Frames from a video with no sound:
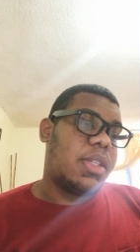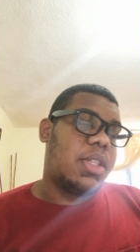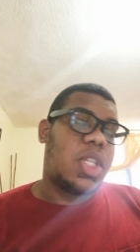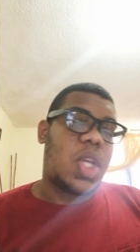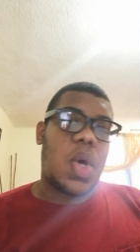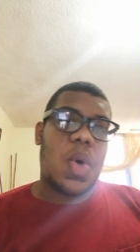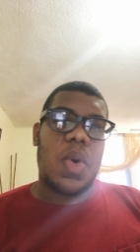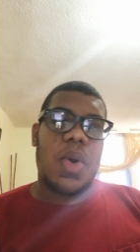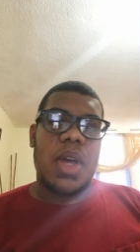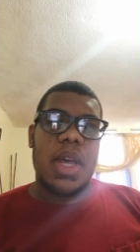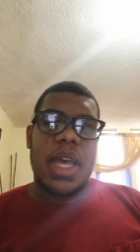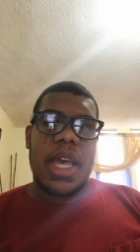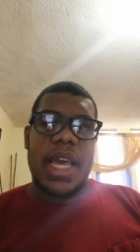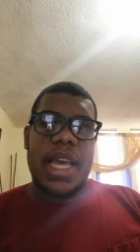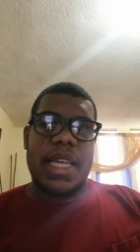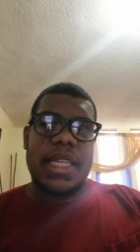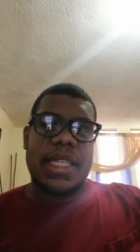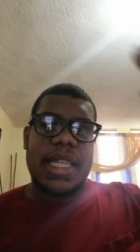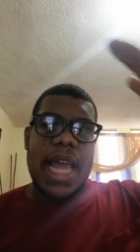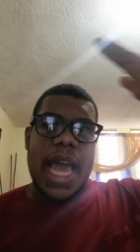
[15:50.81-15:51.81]
So
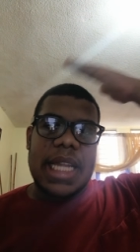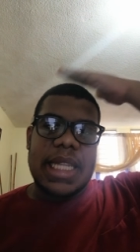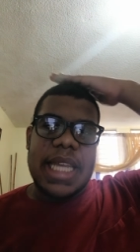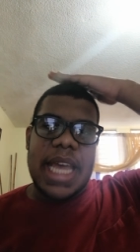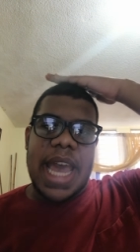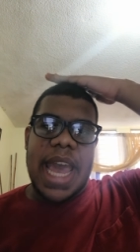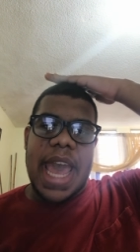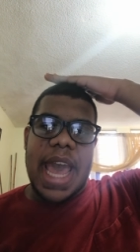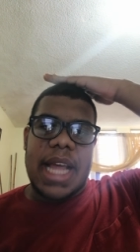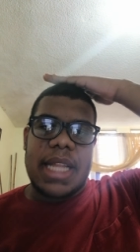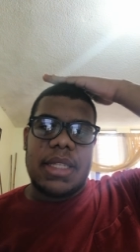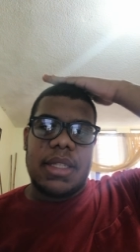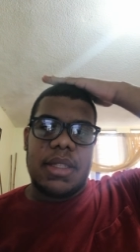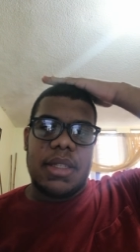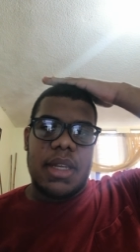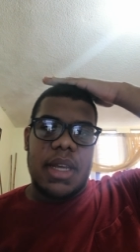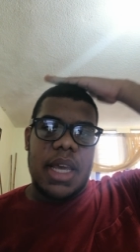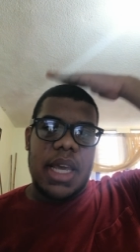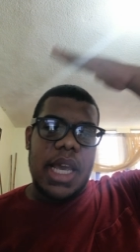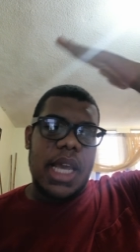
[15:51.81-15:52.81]
it's like the head
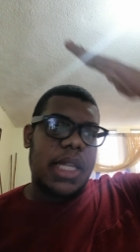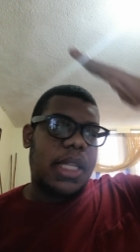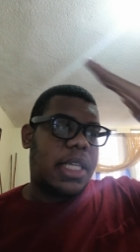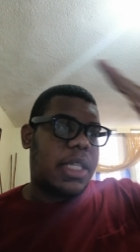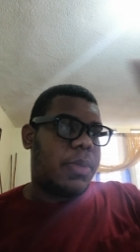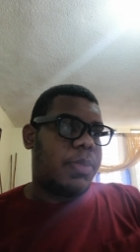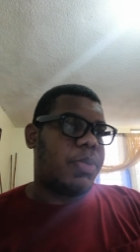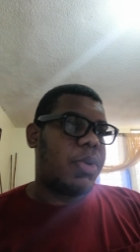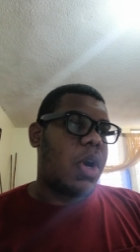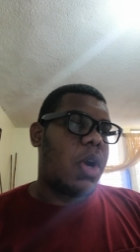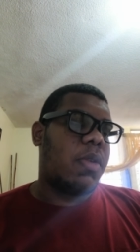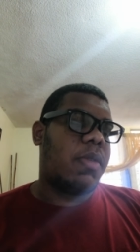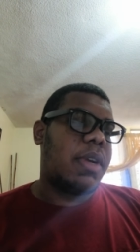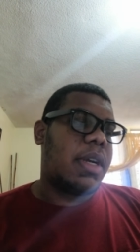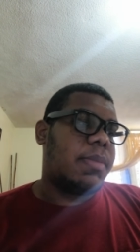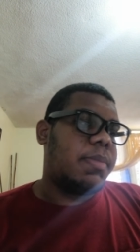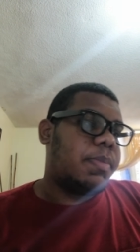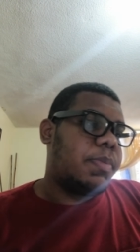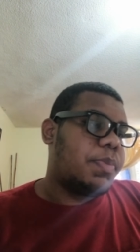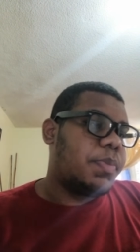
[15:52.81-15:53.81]
in this program.